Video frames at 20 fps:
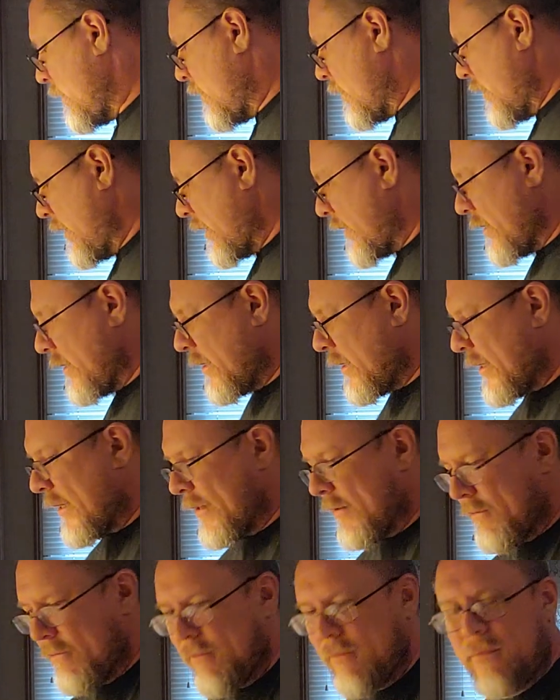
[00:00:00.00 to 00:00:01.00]
I could have
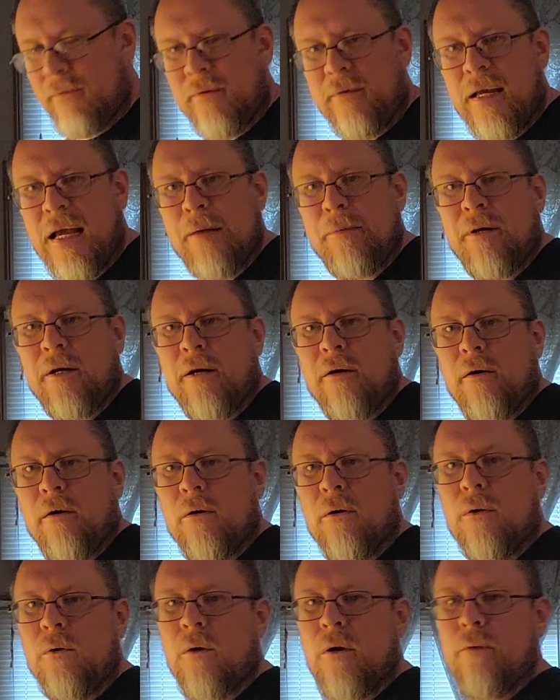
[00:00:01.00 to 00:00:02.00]
got
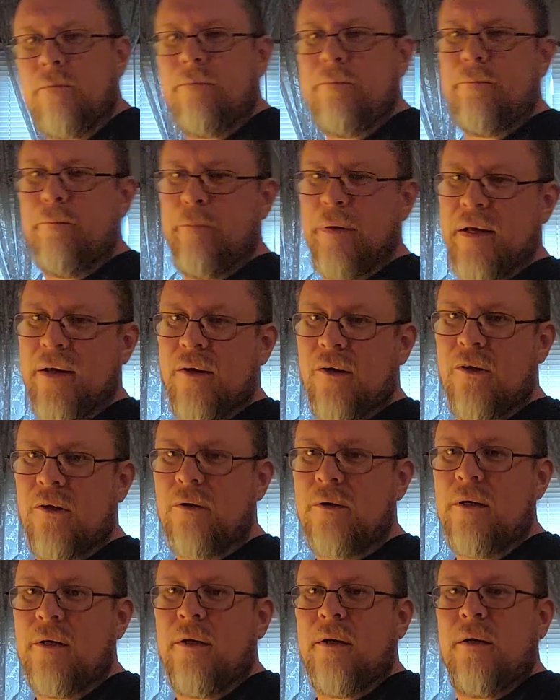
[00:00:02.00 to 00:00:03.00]
habanero or bell,
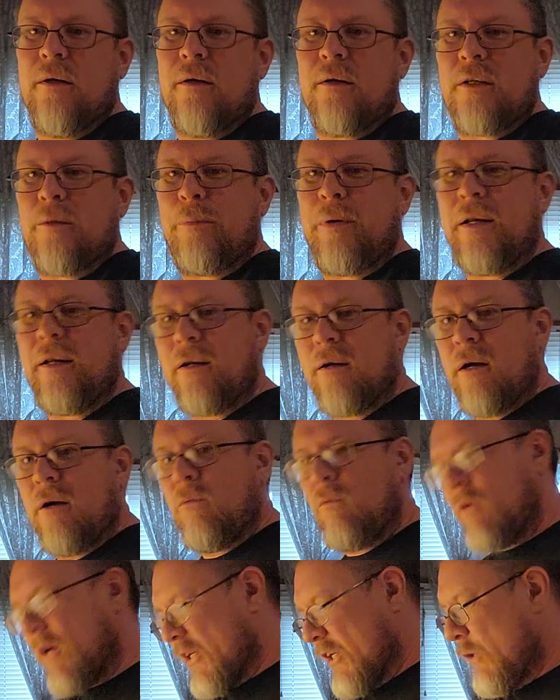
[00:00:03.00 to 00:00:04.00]
or depending on
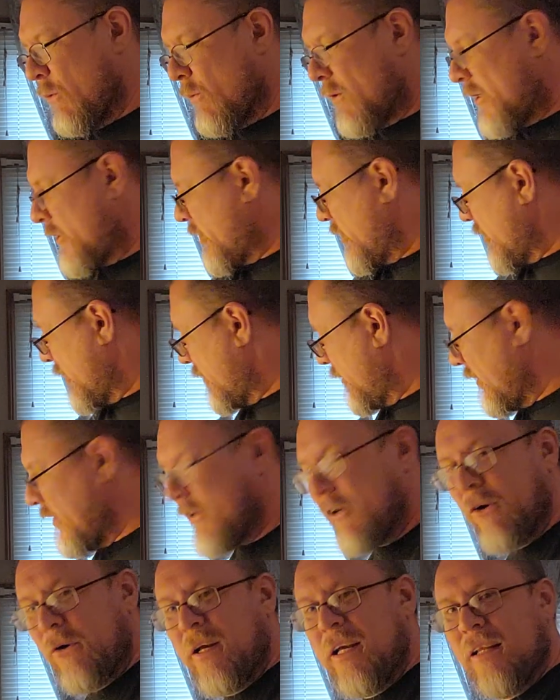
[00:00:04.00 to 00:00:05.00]
what you want
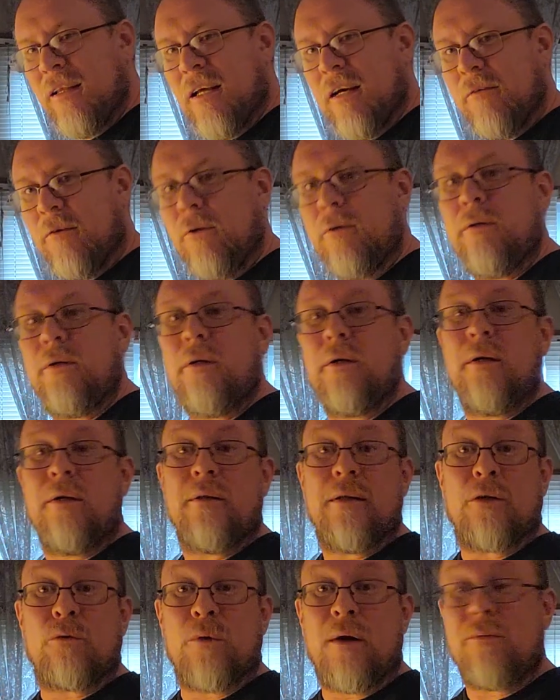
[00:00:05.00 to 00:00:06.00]
your heat level.
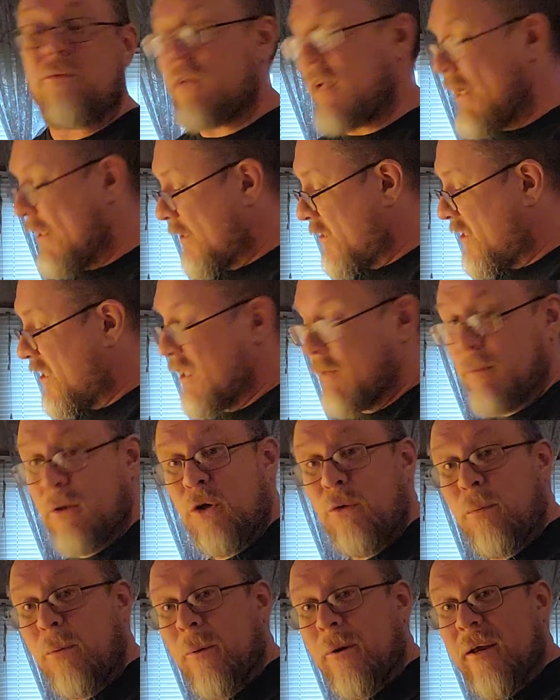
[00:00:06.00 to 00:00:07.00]
That's what I'm saying. This is the
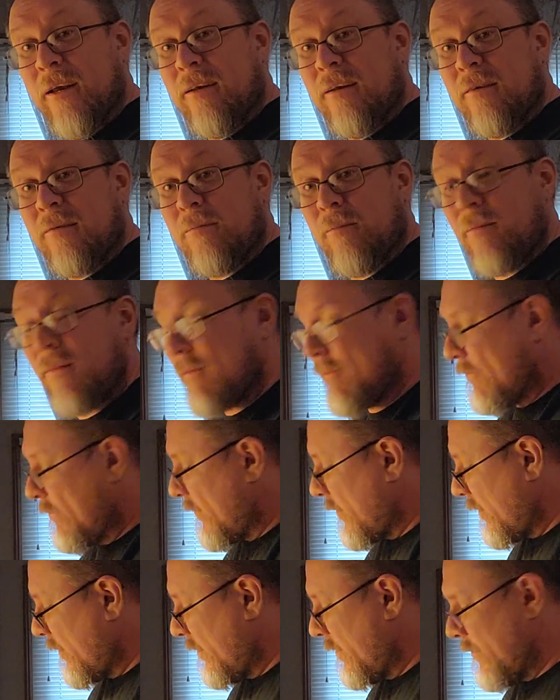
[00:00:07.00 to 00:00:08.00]
blueprint.
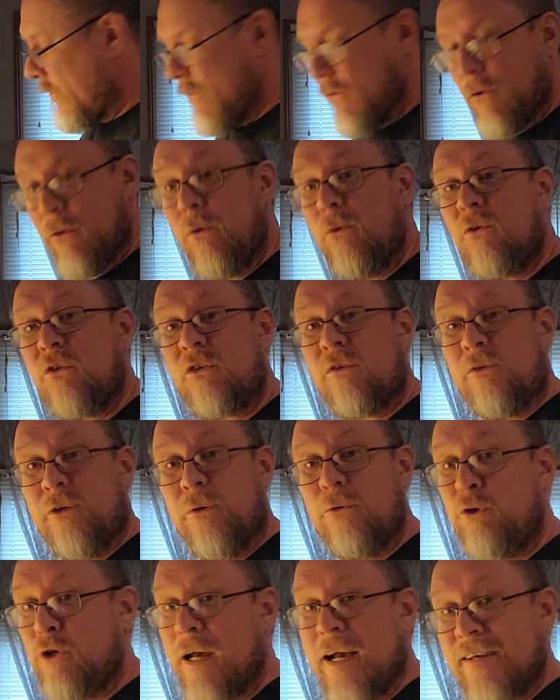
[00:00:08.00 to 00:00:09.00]
You
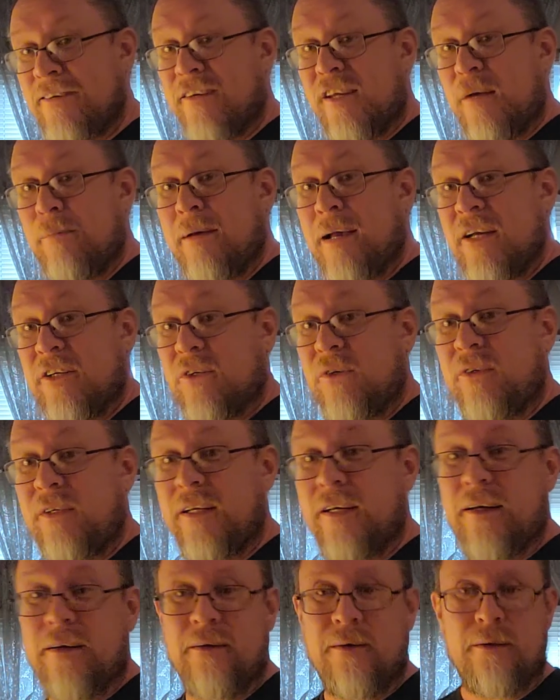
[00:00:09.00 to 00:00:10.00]
jazz it up as you see.